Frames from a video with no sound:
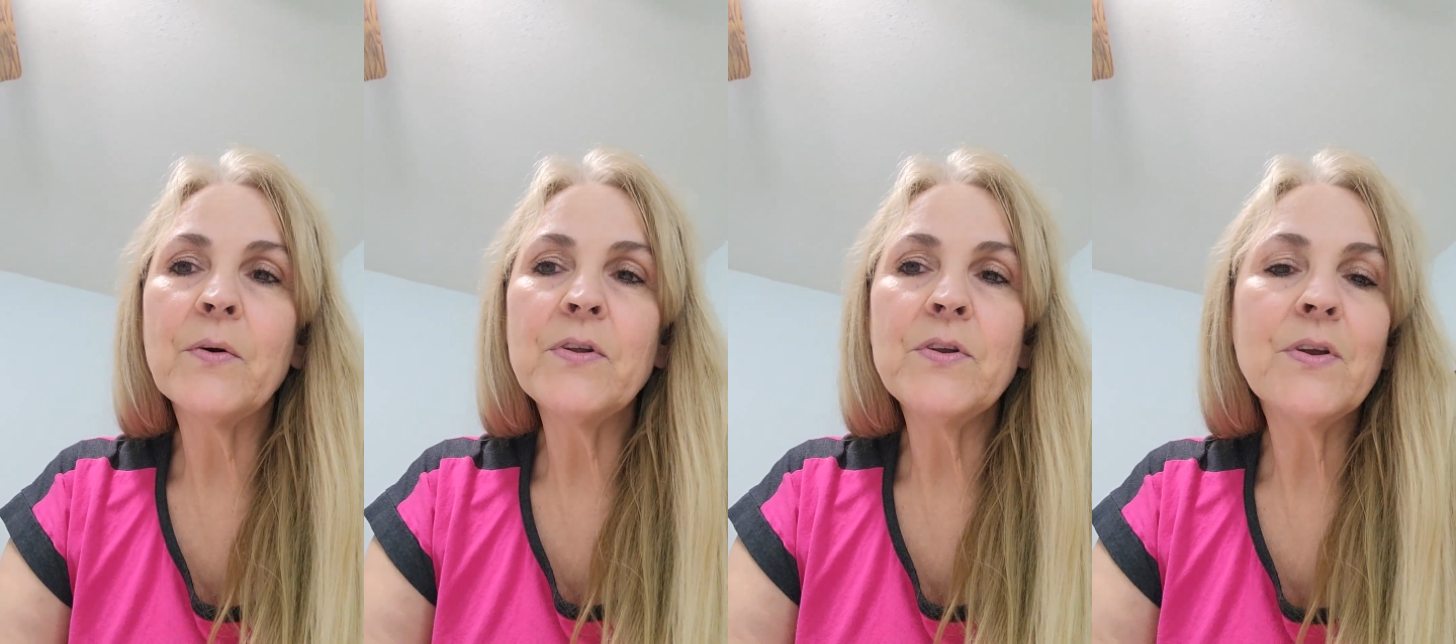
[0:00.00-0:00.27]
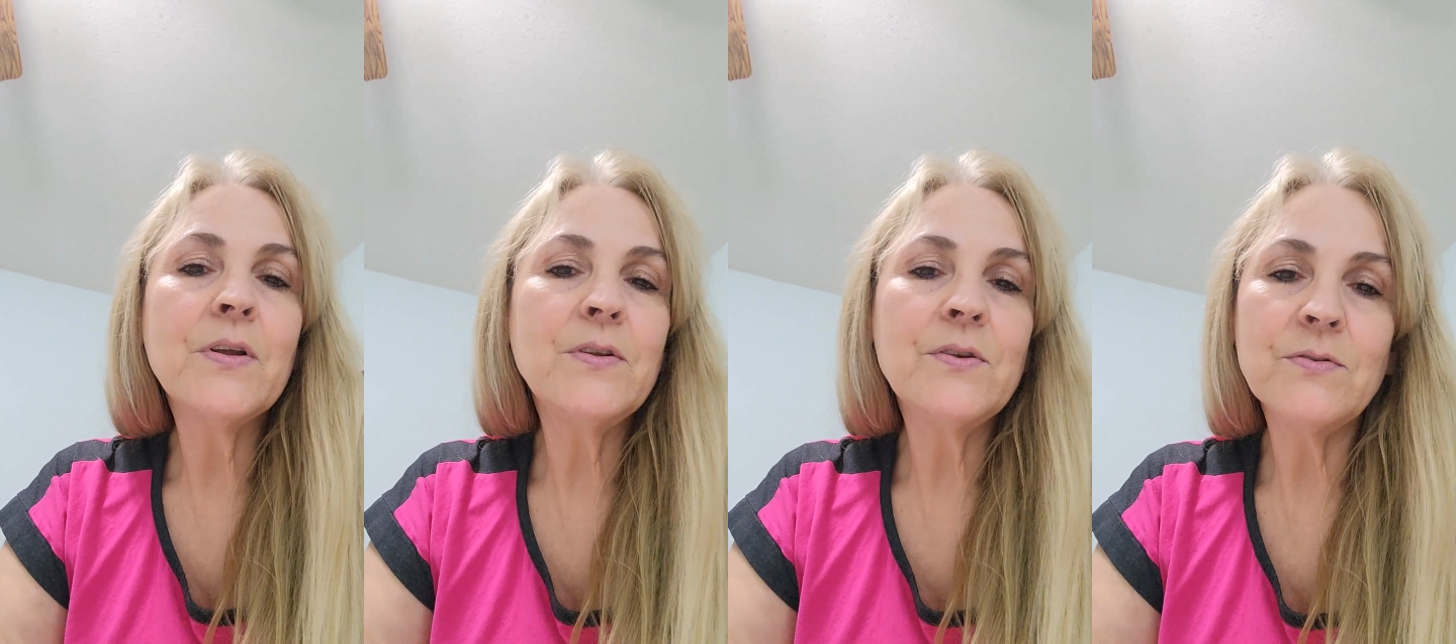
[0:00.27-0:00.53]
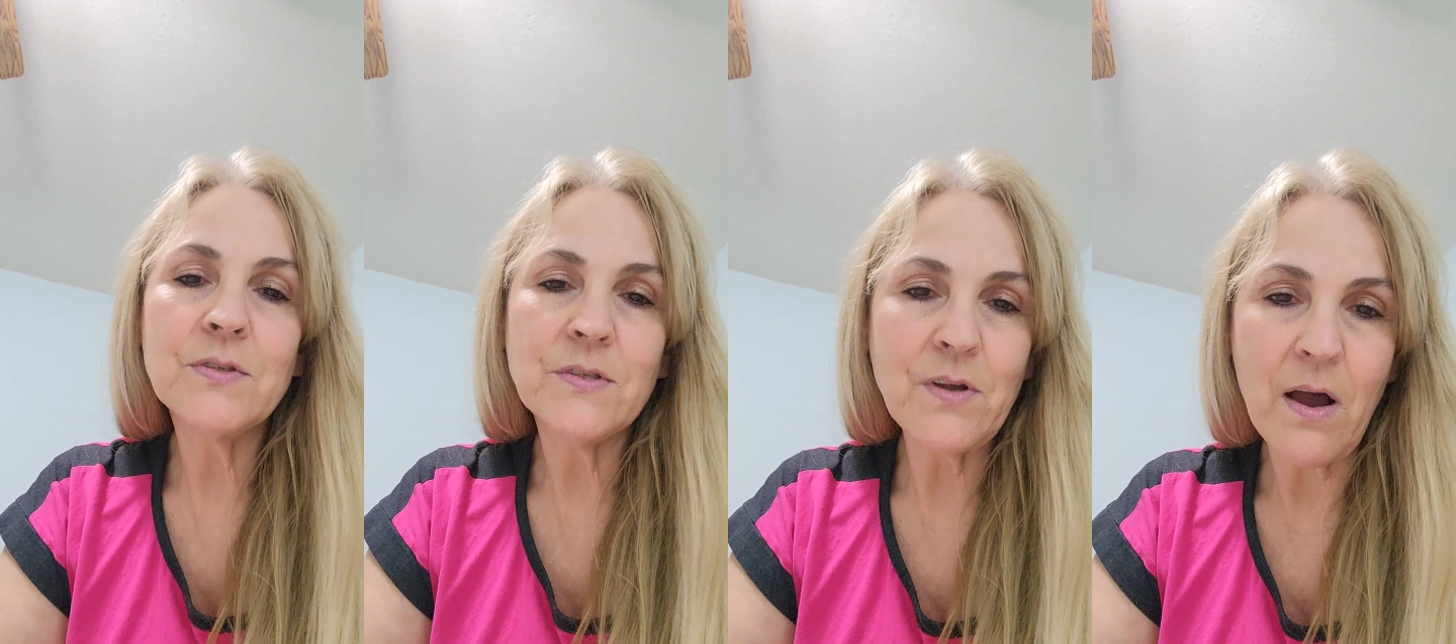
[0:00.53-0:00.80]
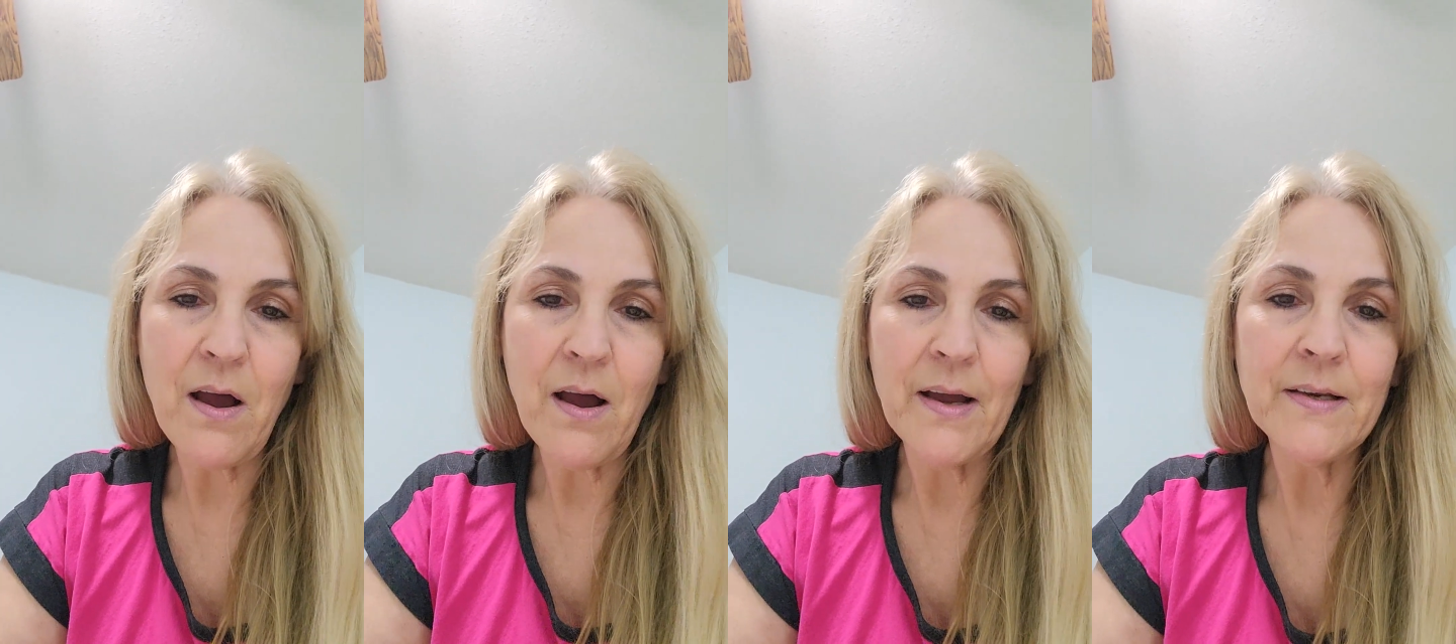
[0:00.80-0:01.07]
Or you can use
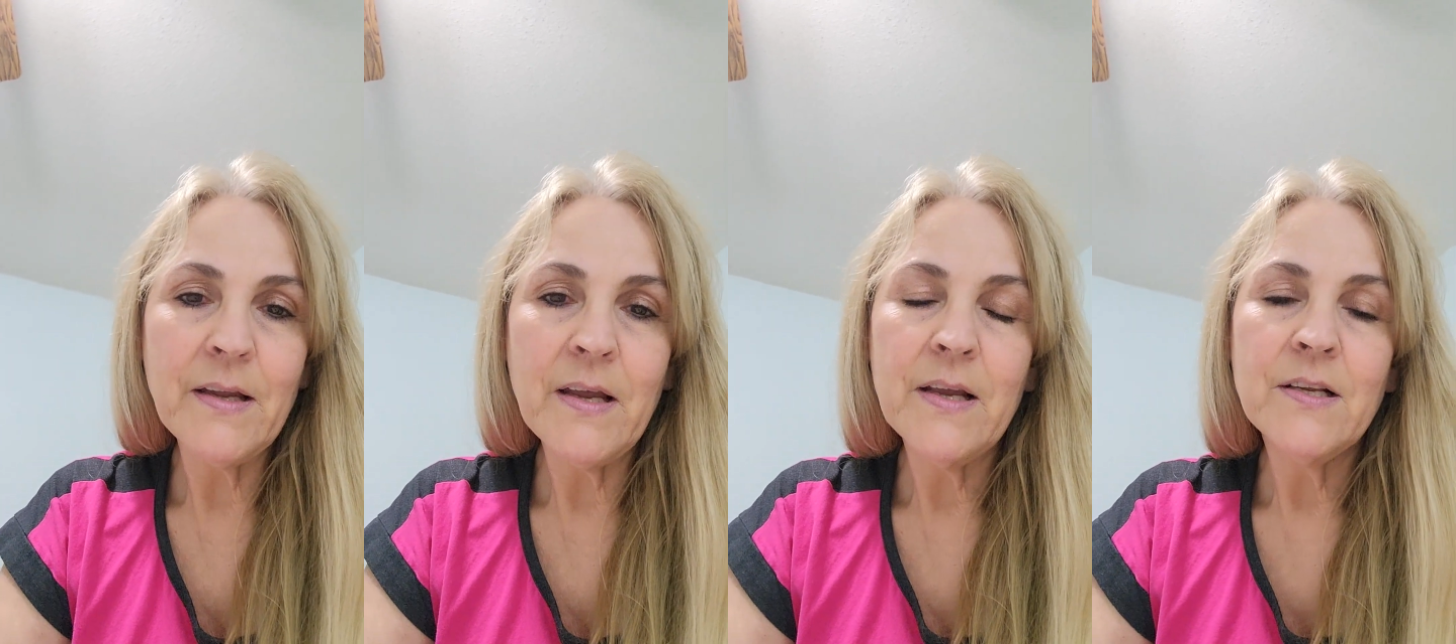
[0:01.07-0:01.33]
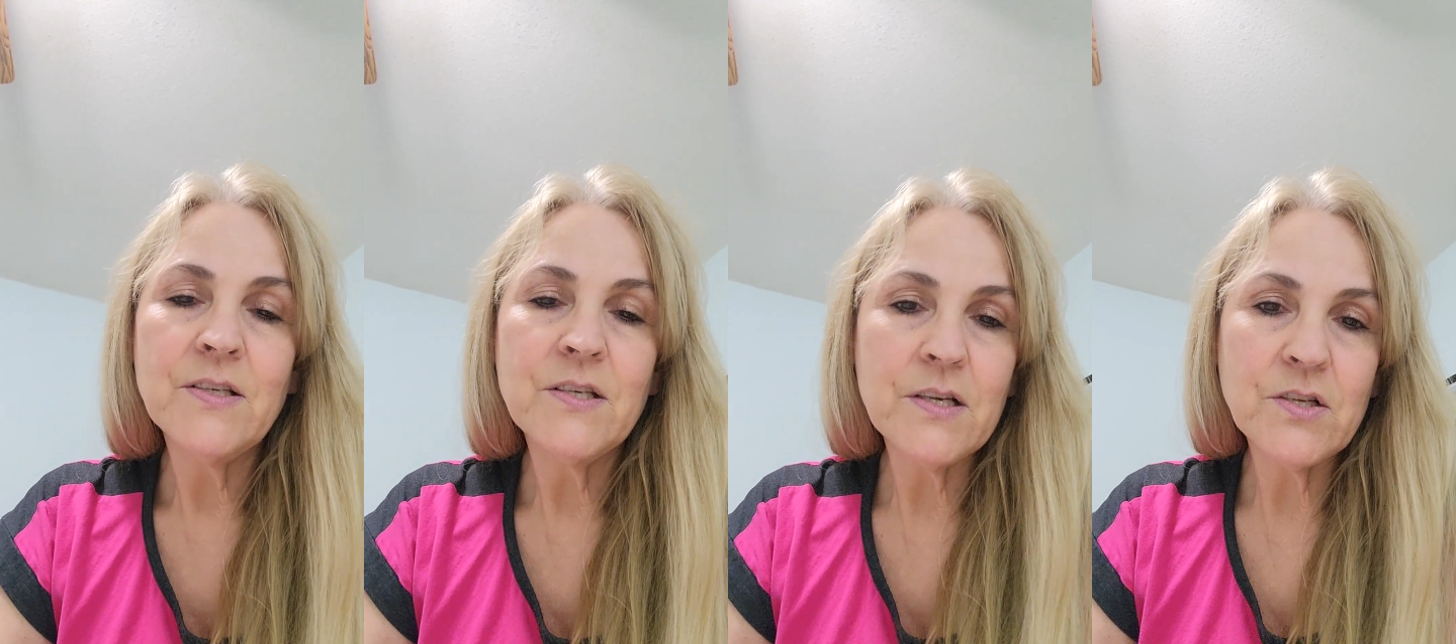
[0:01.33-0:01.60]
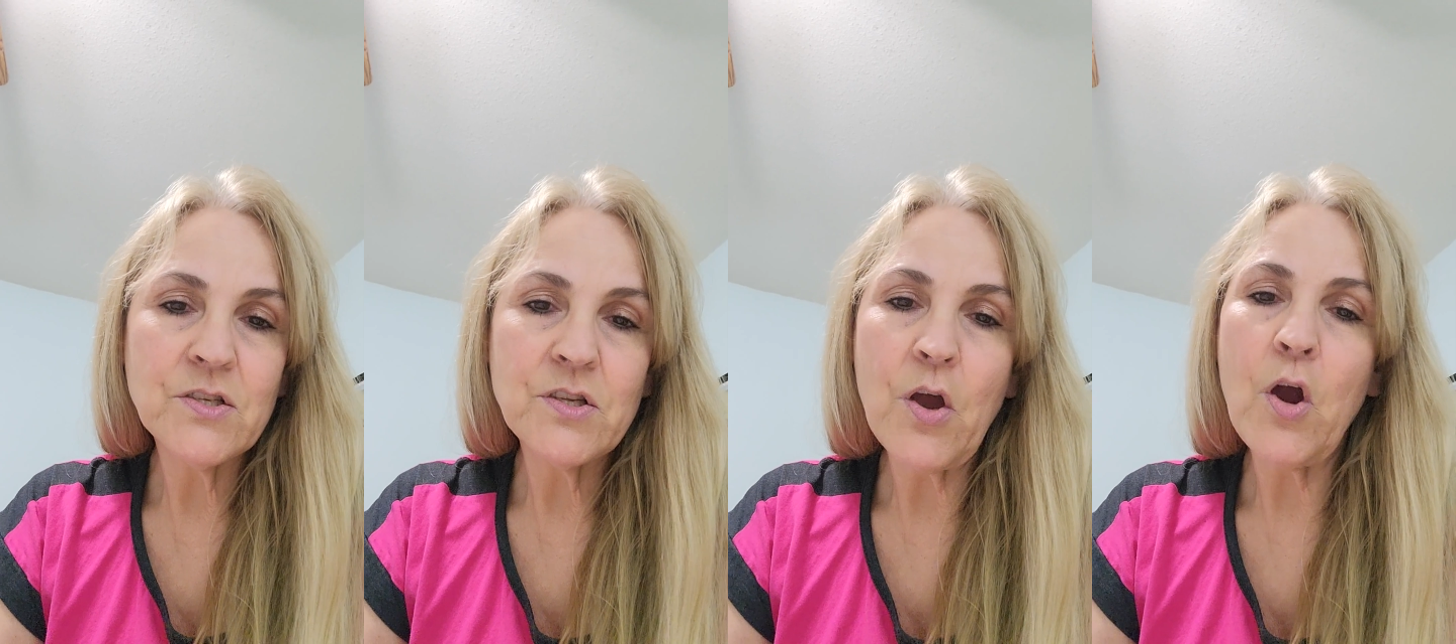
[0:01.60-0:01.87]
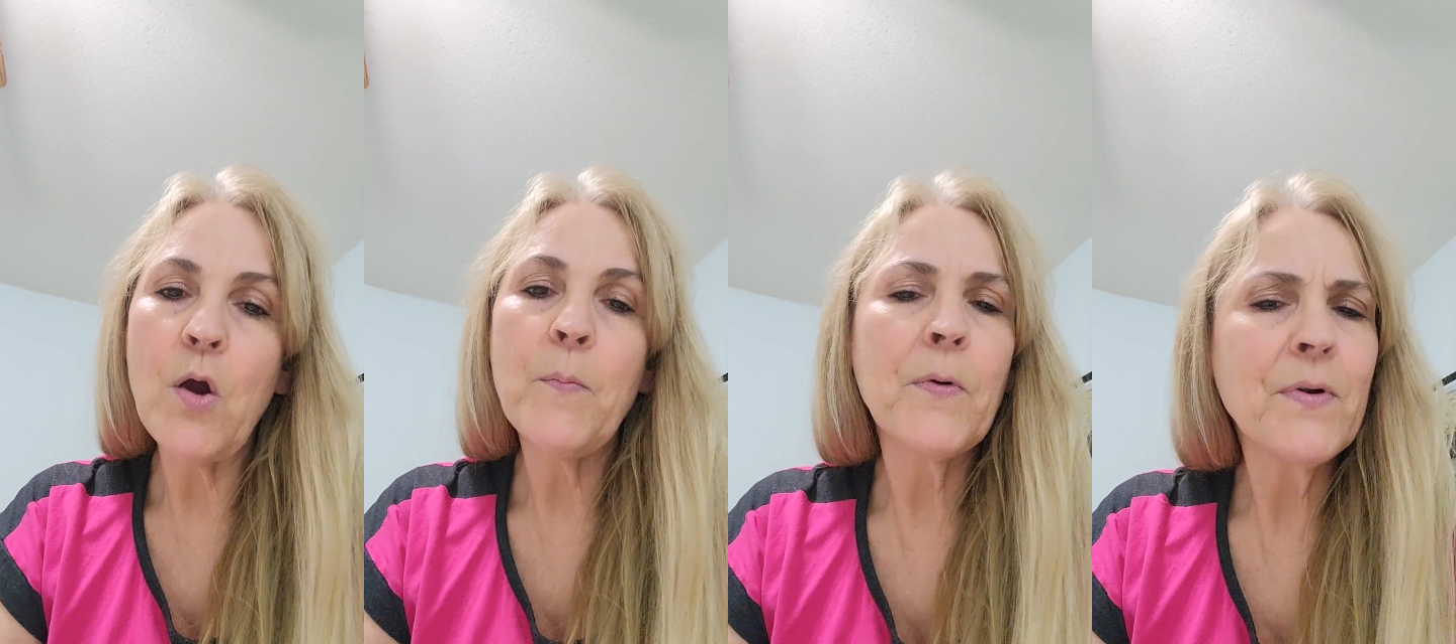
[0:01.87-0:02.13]
Dawn dish
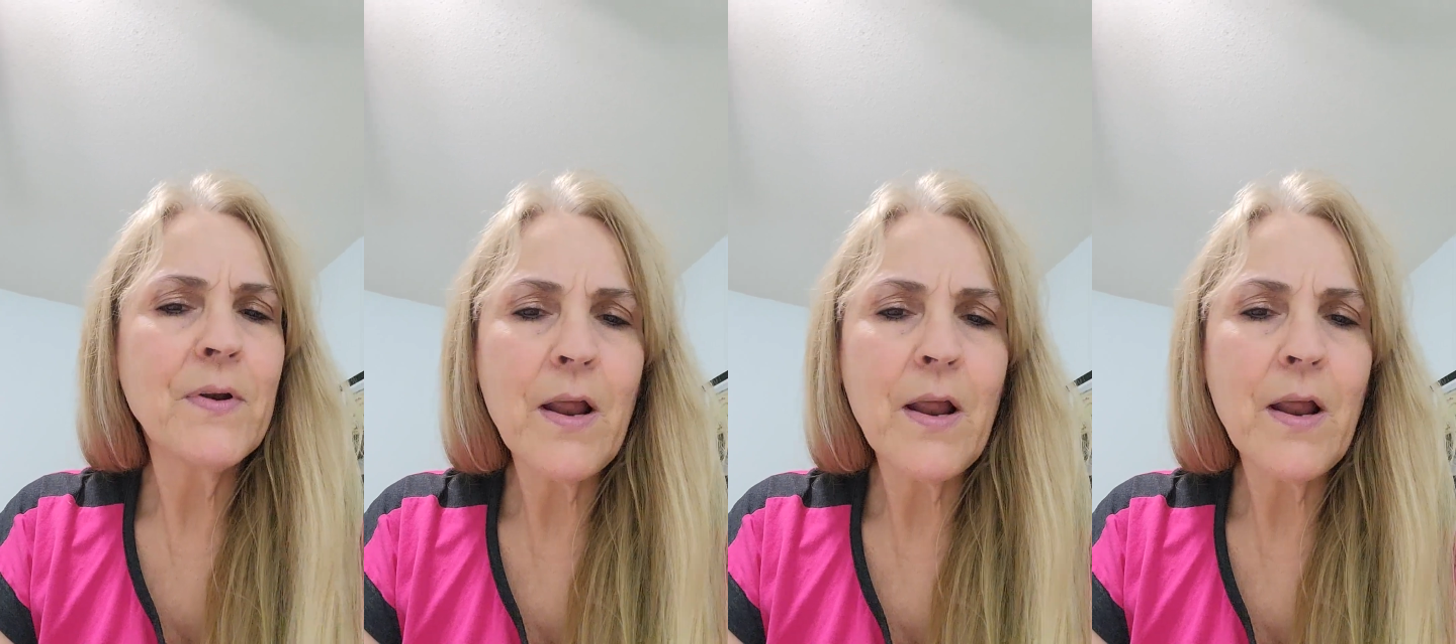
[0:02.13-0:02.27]
soap or